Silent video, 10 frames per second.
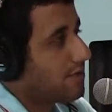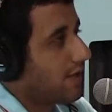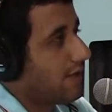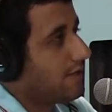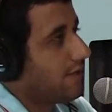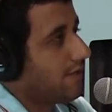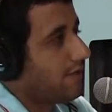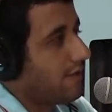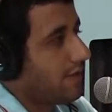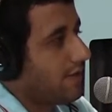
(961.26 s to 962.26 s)
trying to
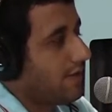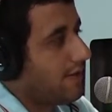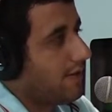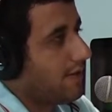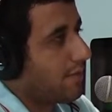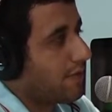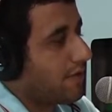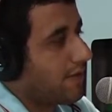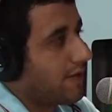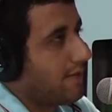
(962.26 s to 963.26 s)
avoid the
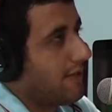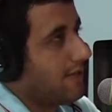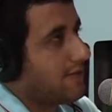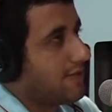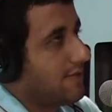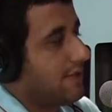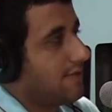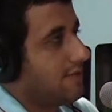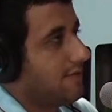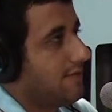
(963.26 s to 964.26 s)
program
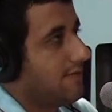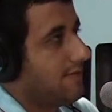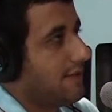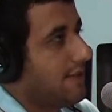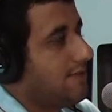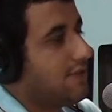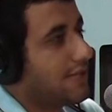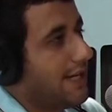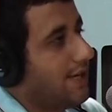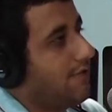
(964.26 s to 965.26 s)
Illustrator. It
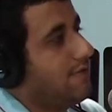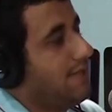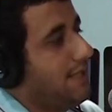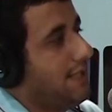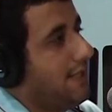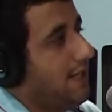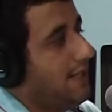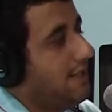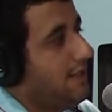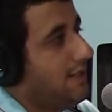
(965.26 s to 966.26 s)
scares me,
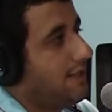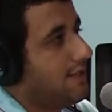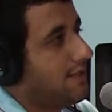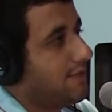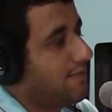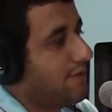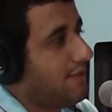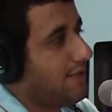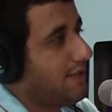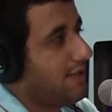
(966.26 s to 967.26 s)
and it's
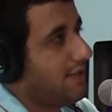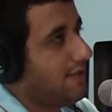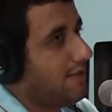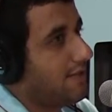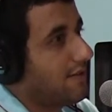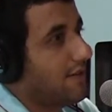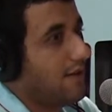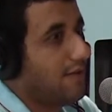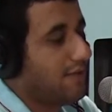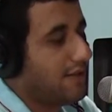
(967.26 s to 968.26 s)
pretty
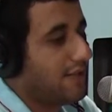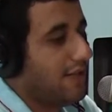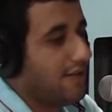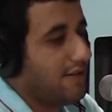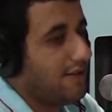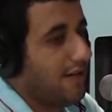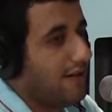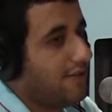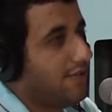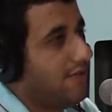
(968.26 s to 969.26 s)
complicated, and
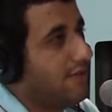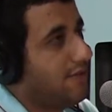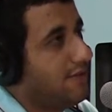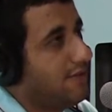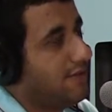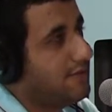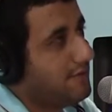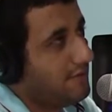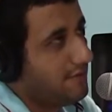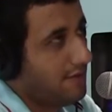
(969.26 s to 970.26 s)
I don't know what to do.